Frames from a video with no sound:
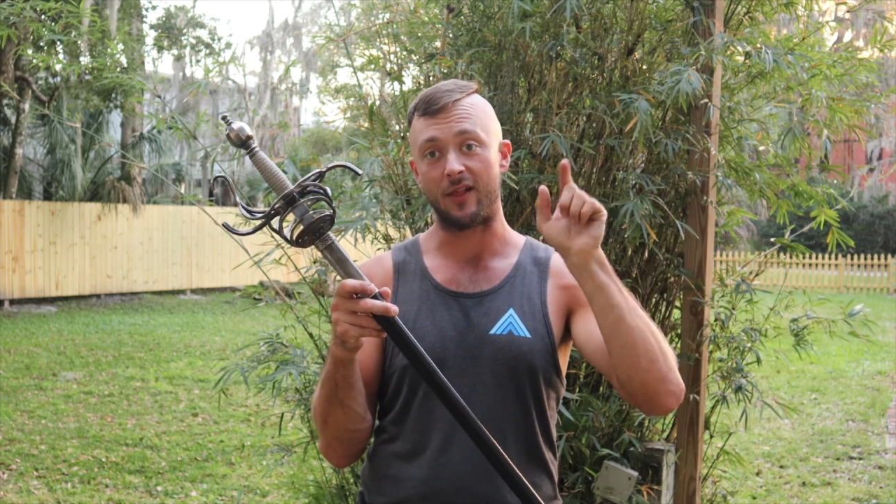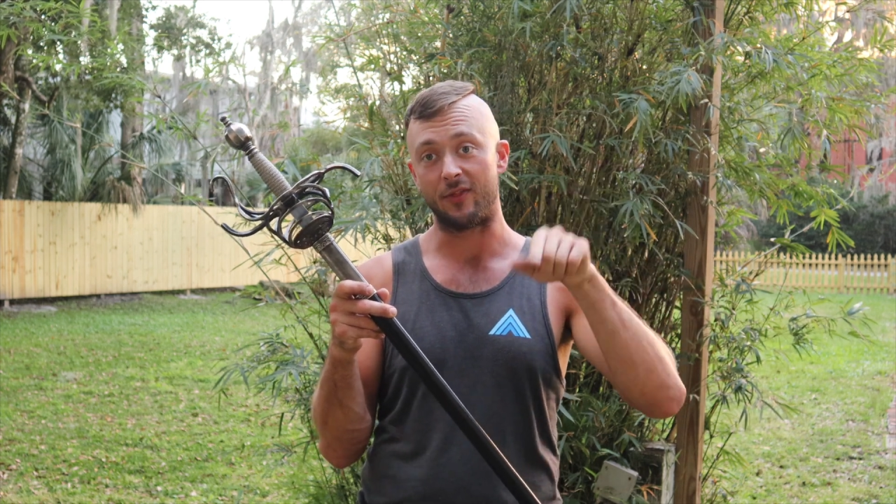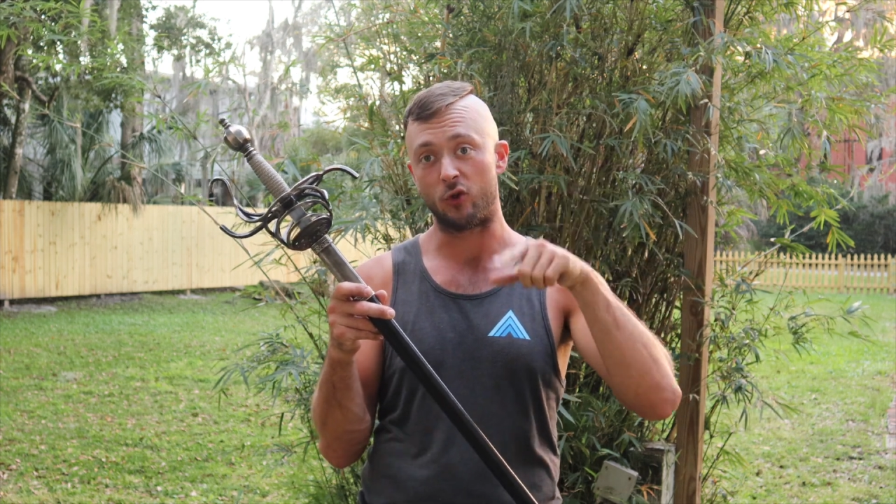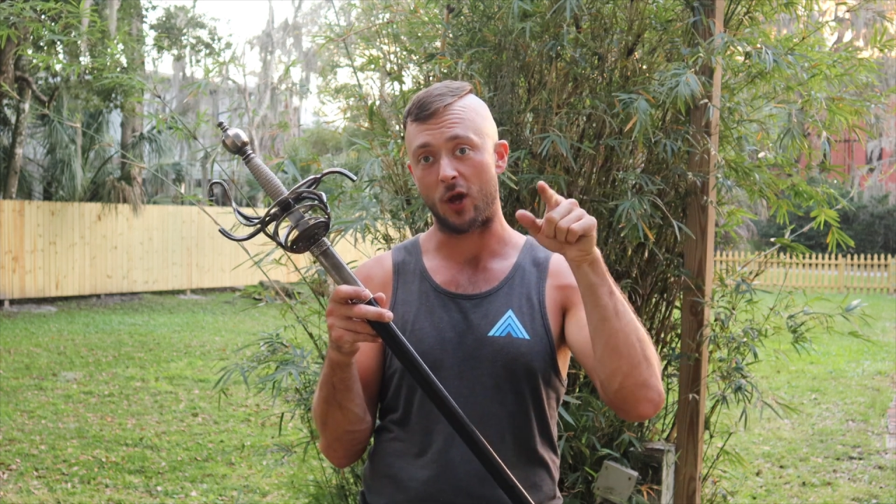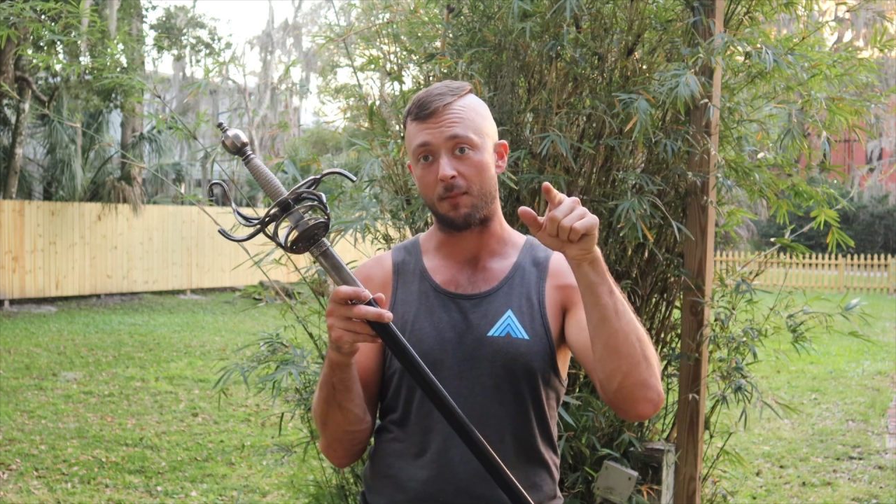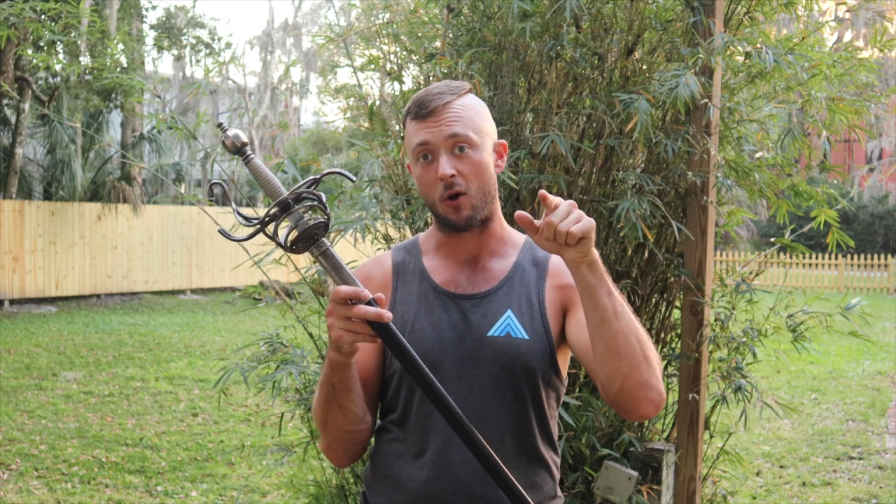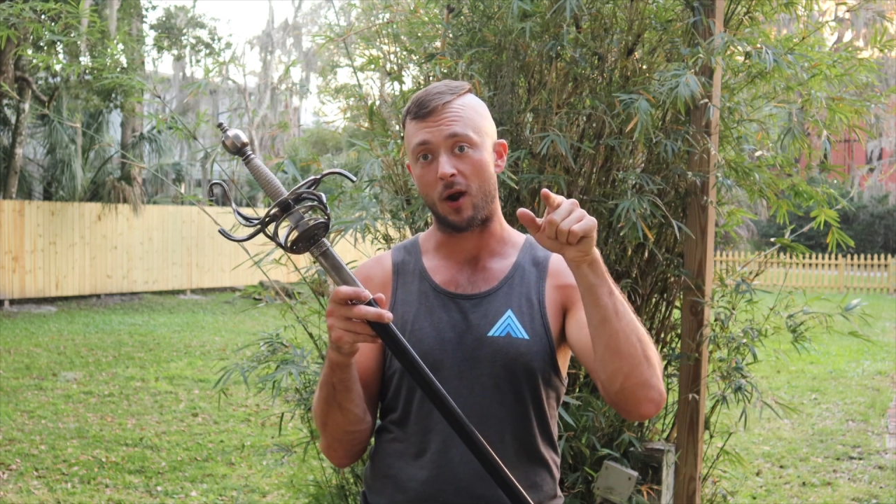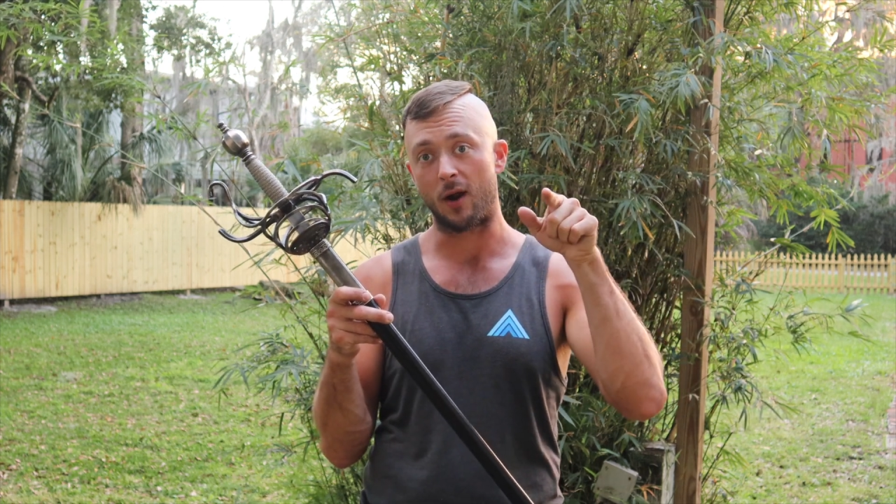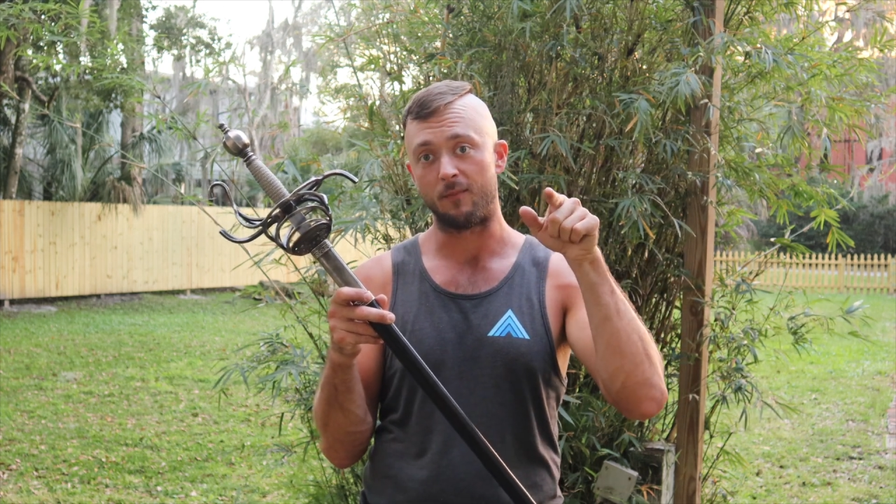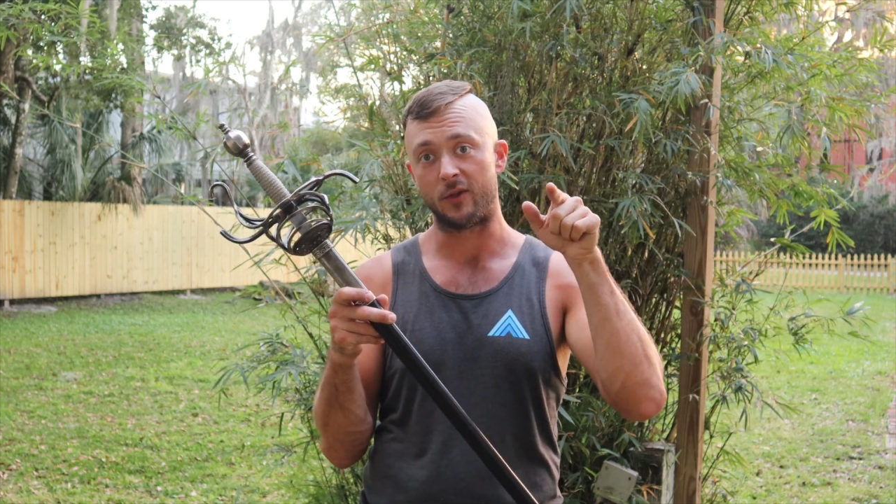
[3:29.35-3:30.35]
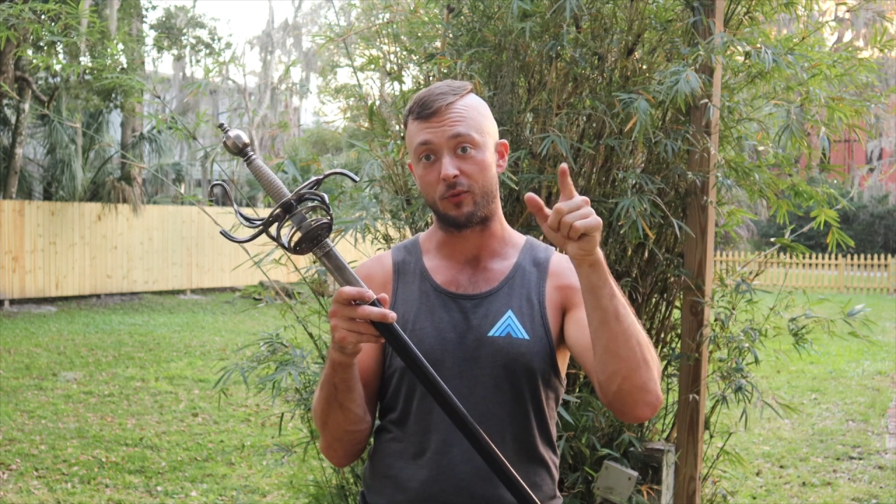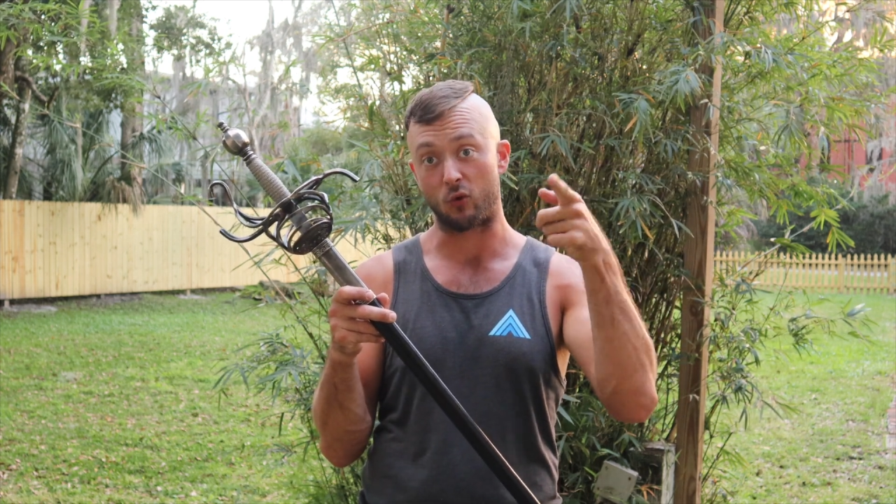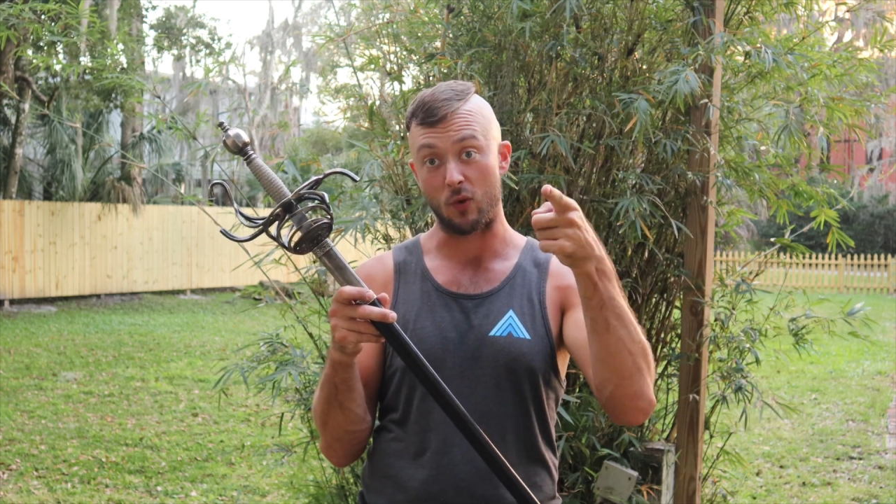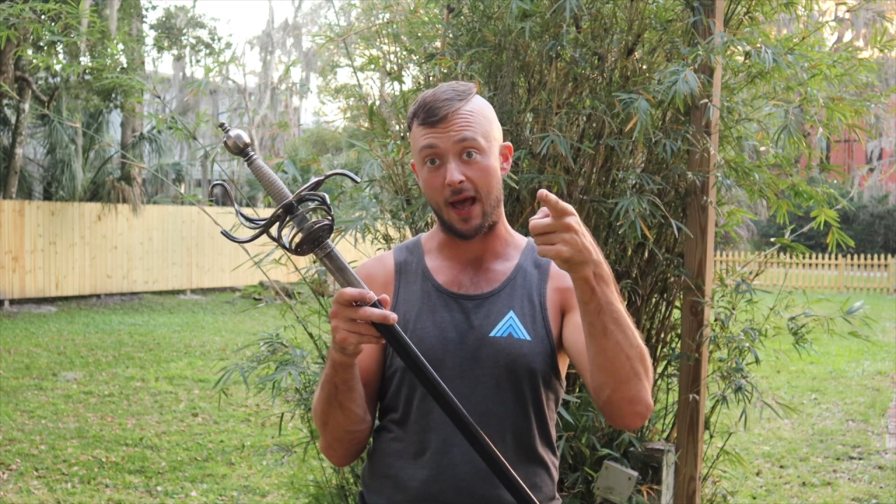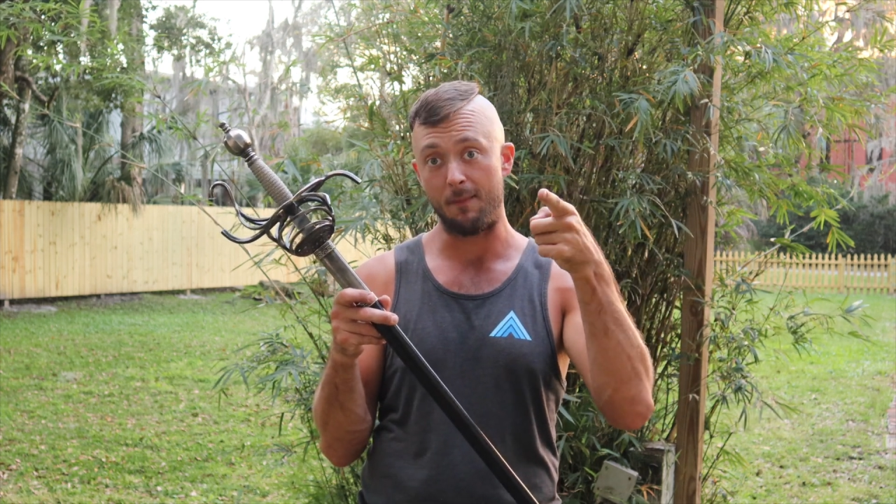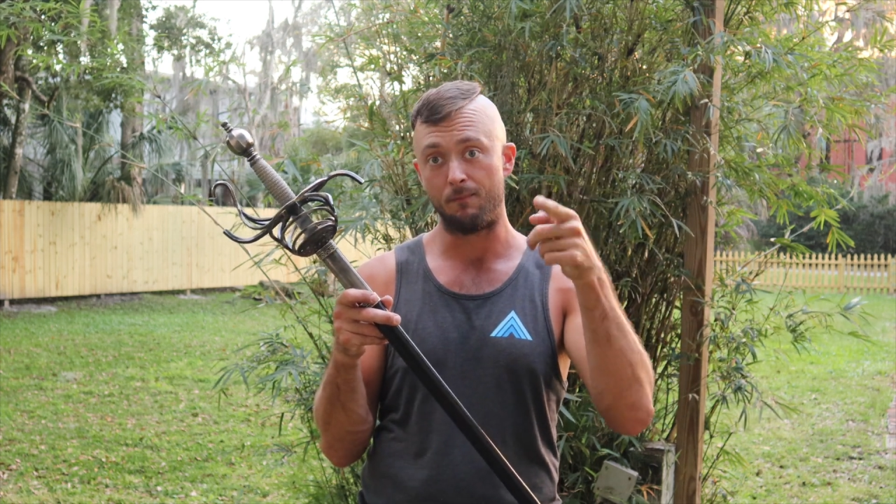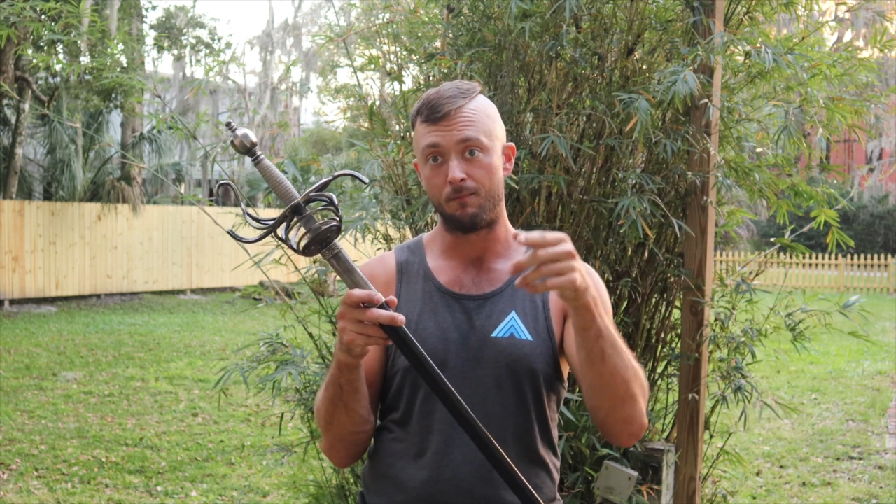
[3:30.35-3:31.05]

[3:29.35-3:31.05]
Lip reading: Click the check mark. Subscribe.